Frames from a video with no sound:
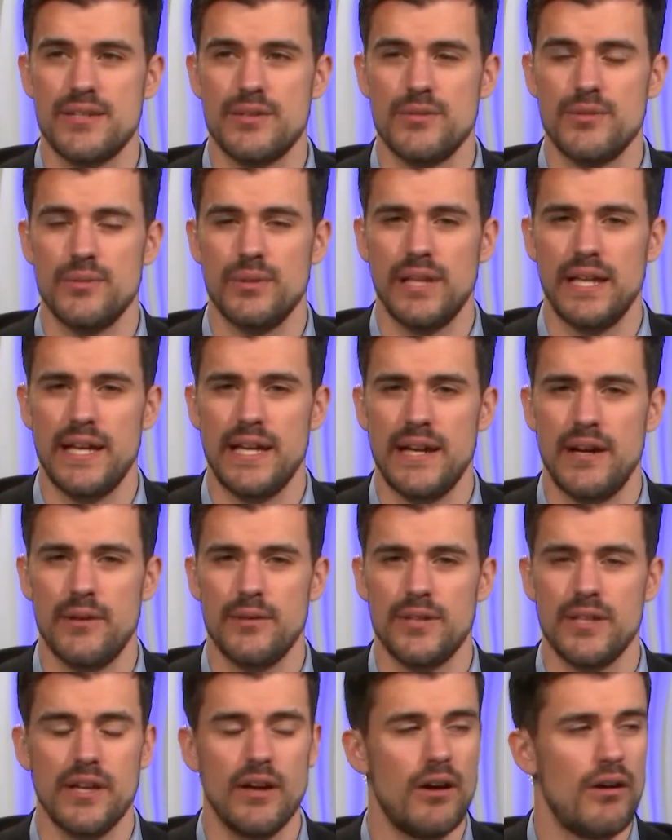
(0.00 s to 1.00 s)
to lay
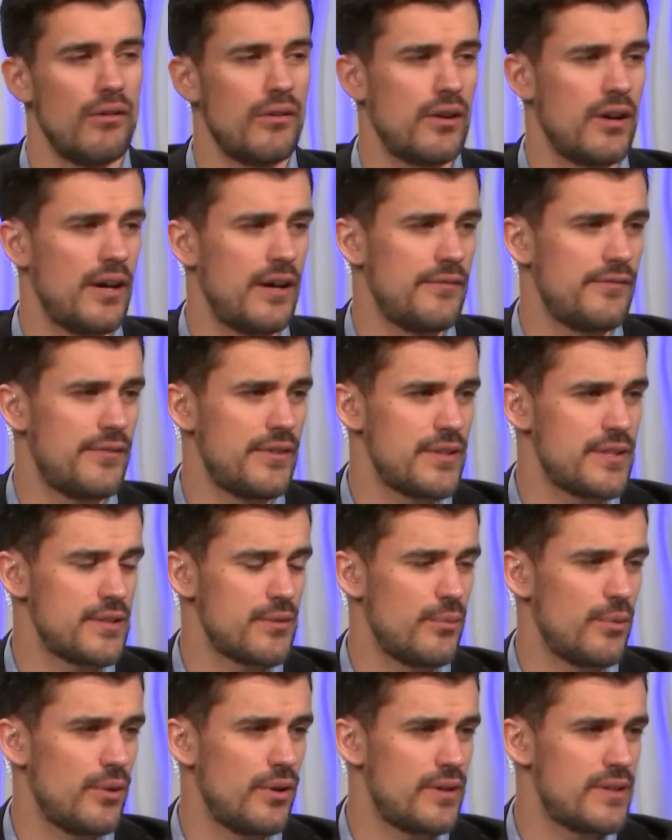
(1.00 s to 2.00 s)
out the
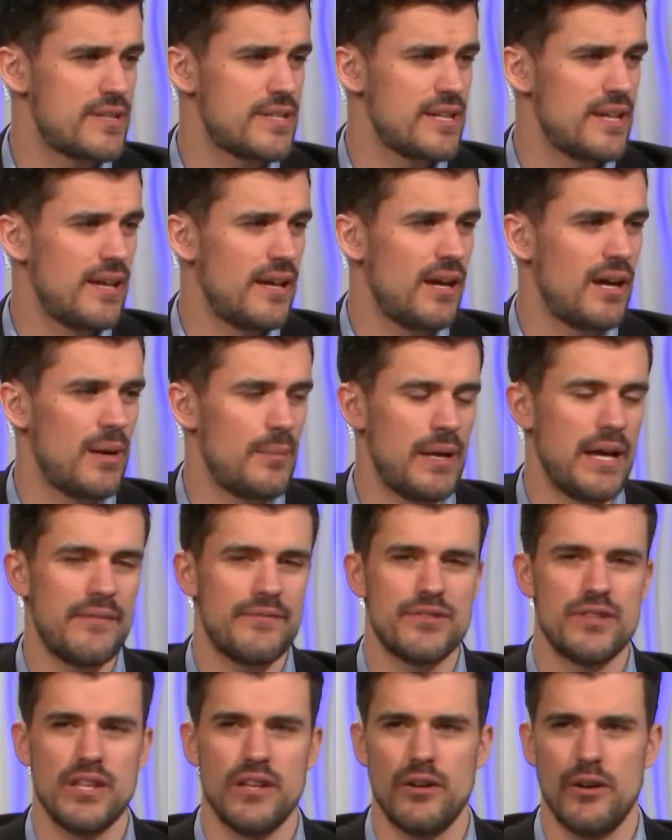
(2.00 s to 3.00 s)
all-conference awards
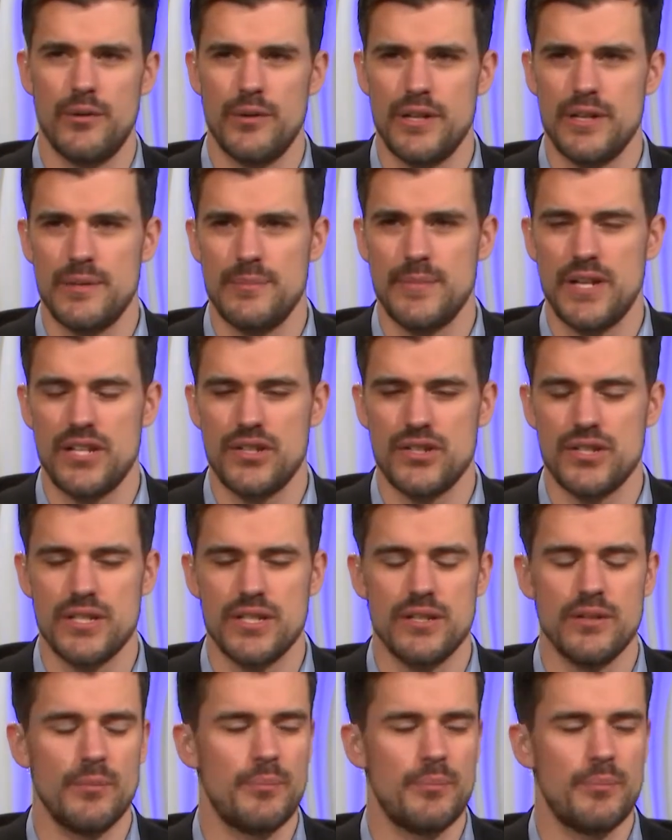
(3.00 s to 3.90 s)
after they'd already mentioned,